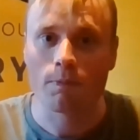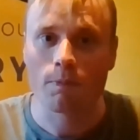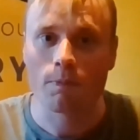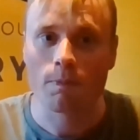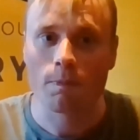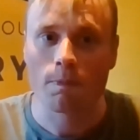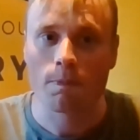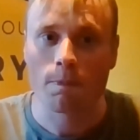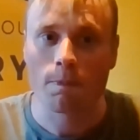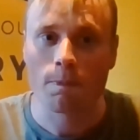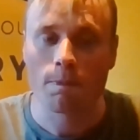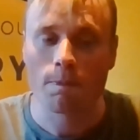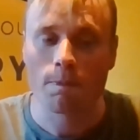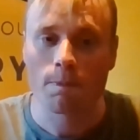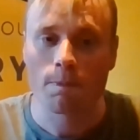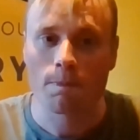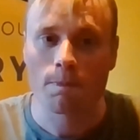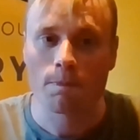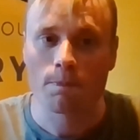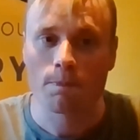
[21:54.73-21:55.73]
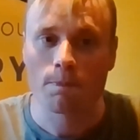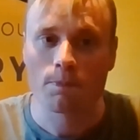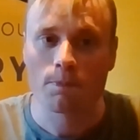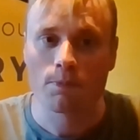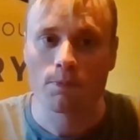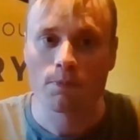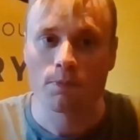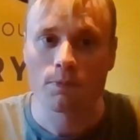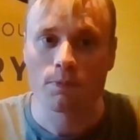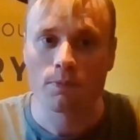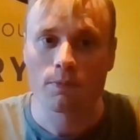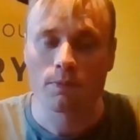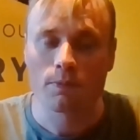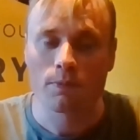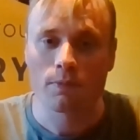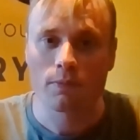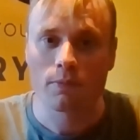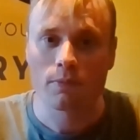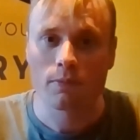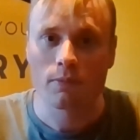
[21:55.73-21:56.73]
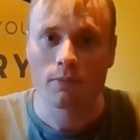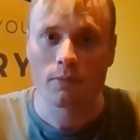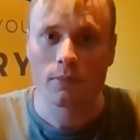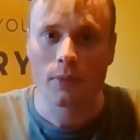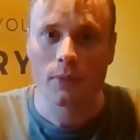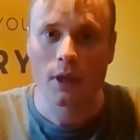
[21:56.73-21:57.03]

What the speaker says: Nothing is said.